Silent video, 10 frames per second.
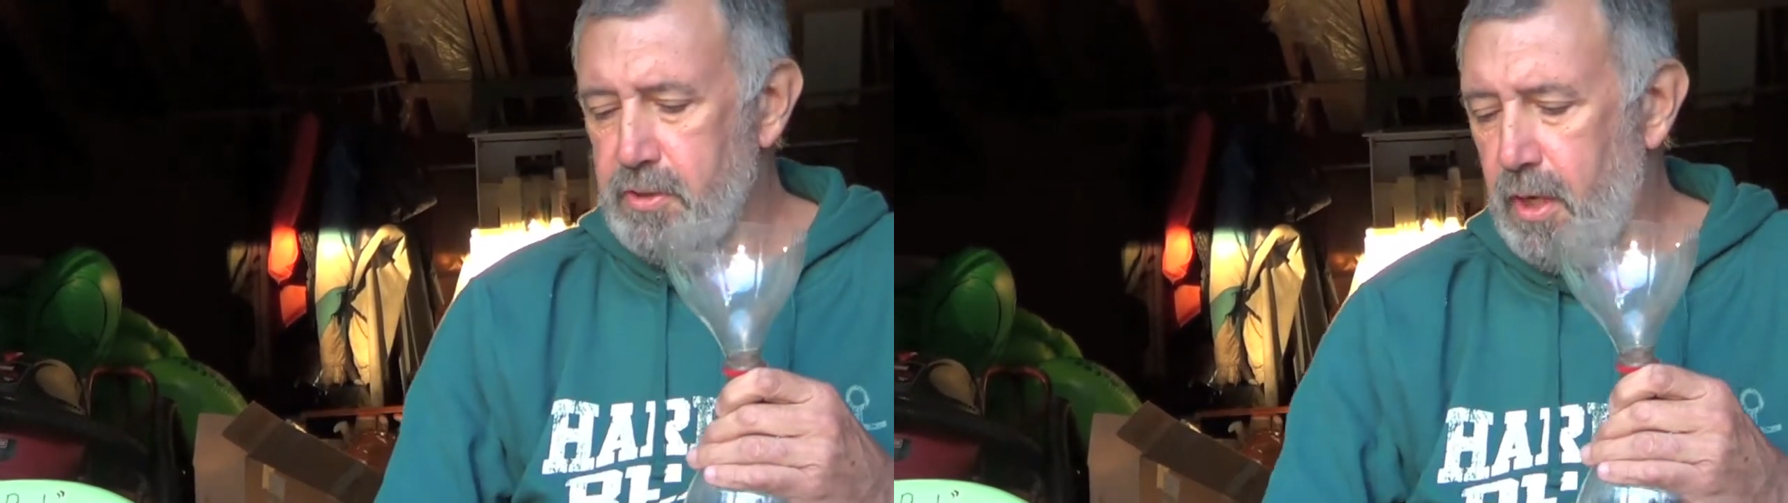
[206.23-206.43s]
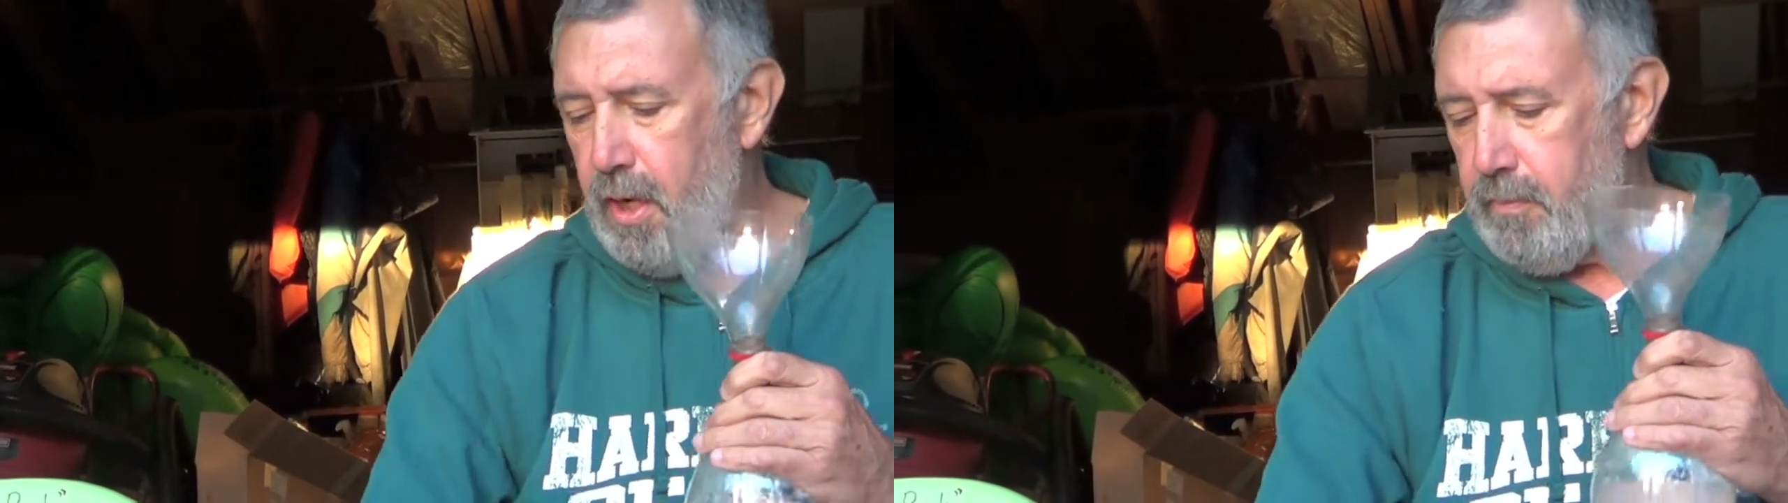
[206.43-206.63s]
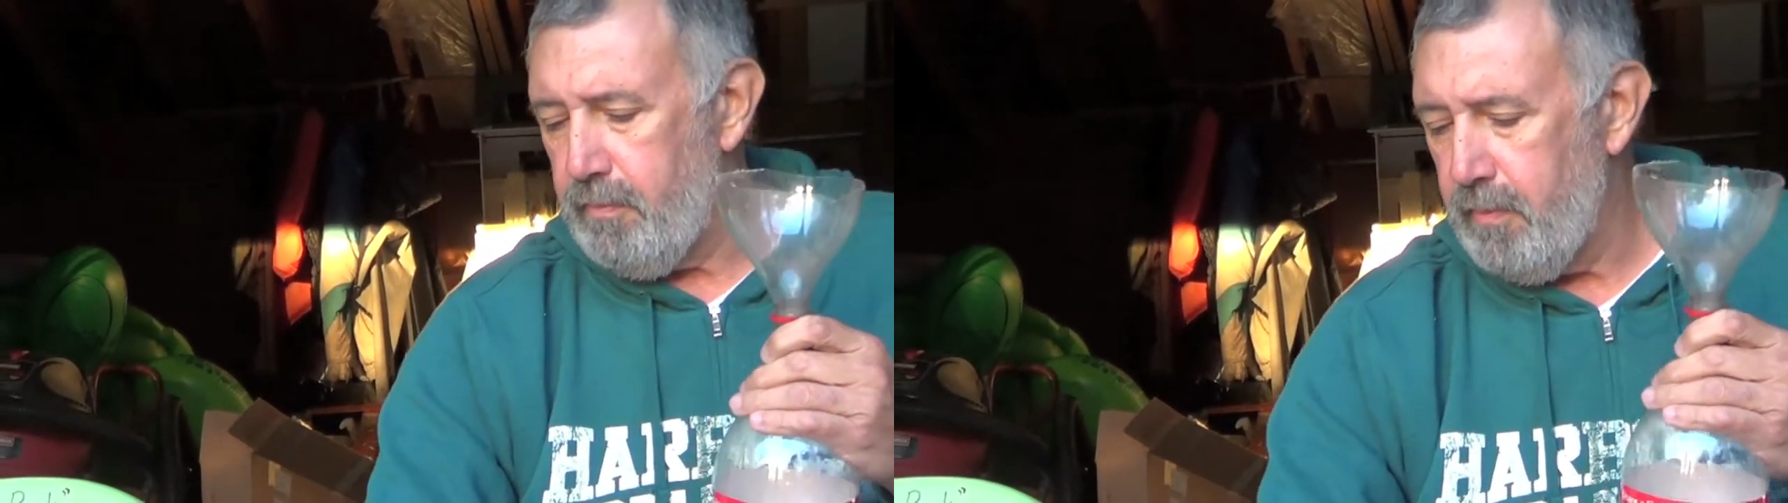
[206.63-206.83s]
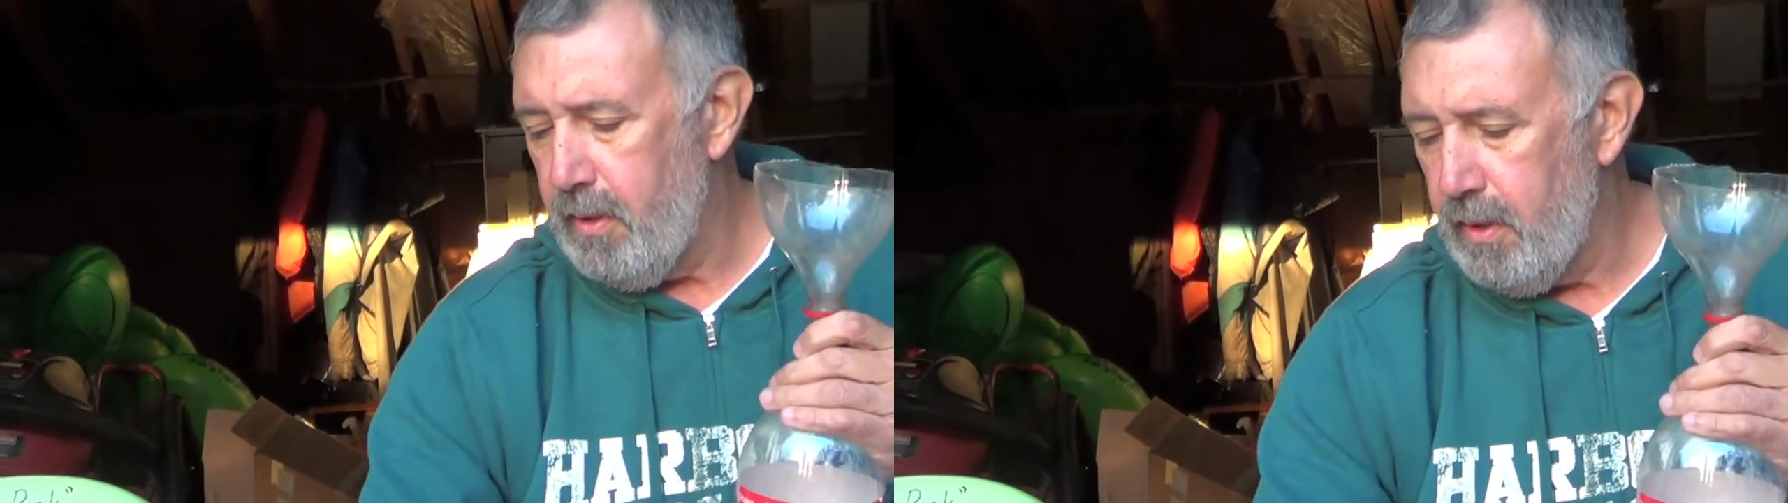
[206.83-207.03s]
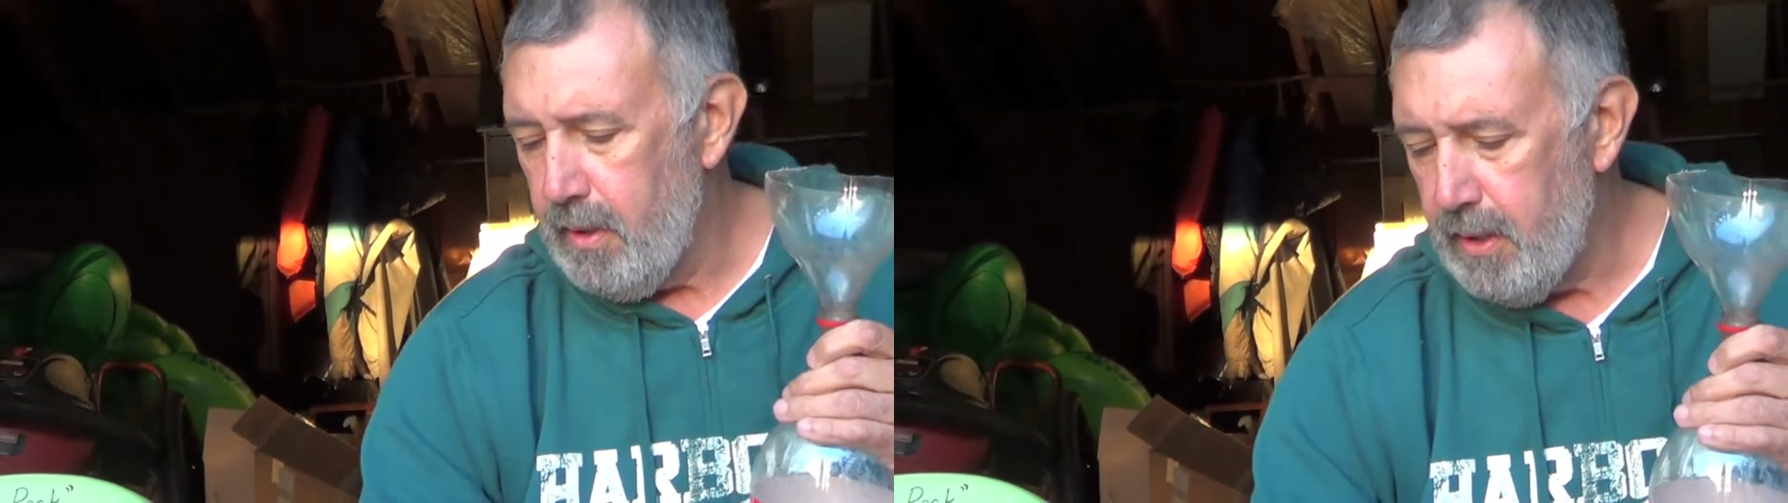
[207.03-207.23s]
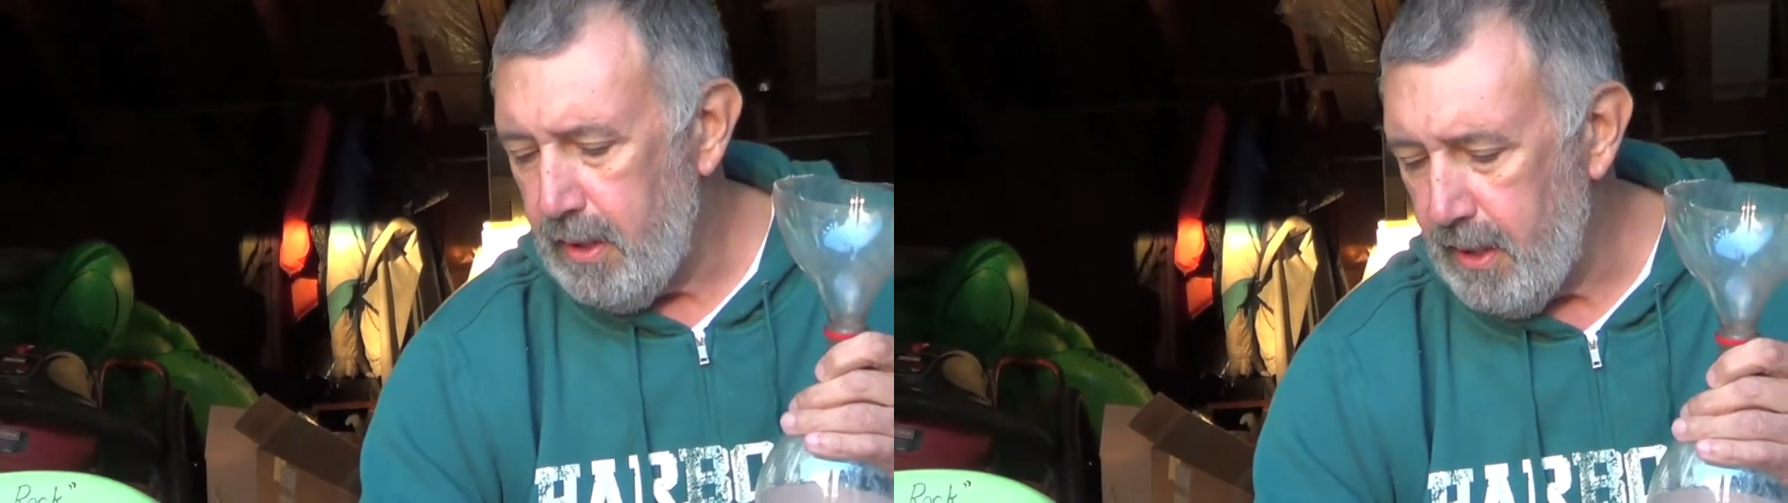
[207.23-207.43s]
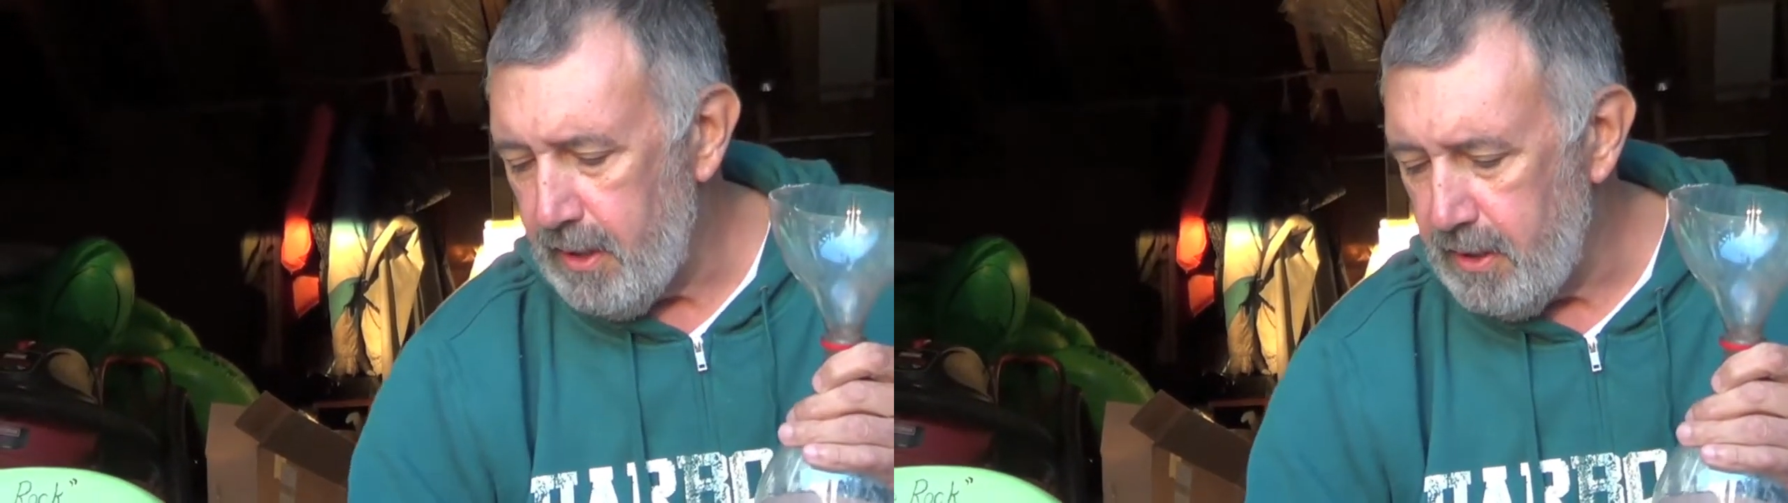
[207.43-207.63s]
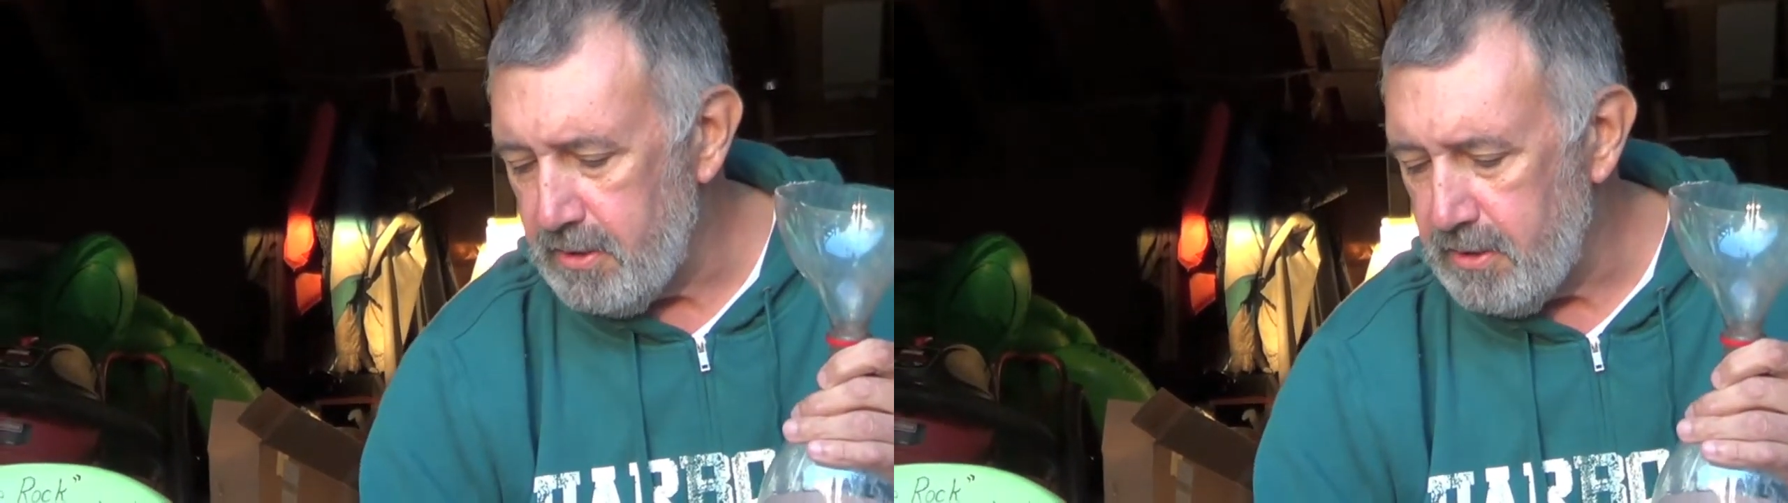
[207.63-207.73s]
top and